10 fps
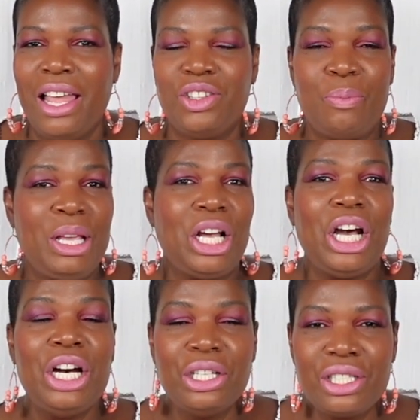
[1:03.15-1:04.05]
to be
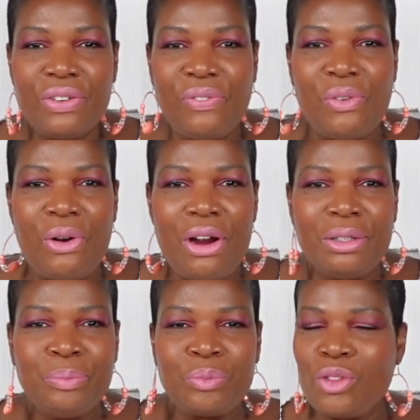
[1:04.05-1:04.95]
cooked
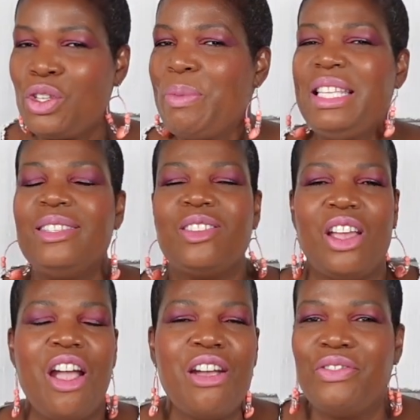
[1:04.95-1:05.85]
for, to be
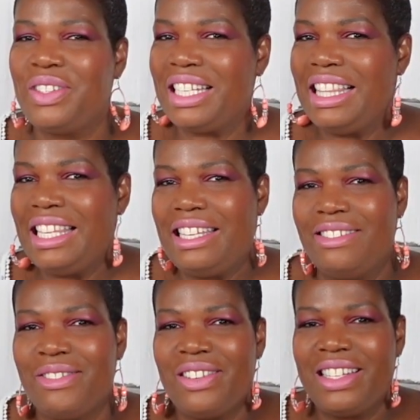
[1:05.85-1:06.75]
served,
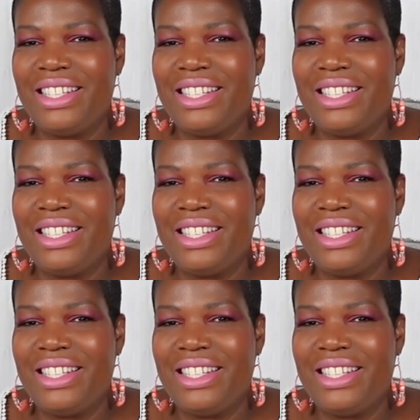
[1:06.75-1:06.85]
literally.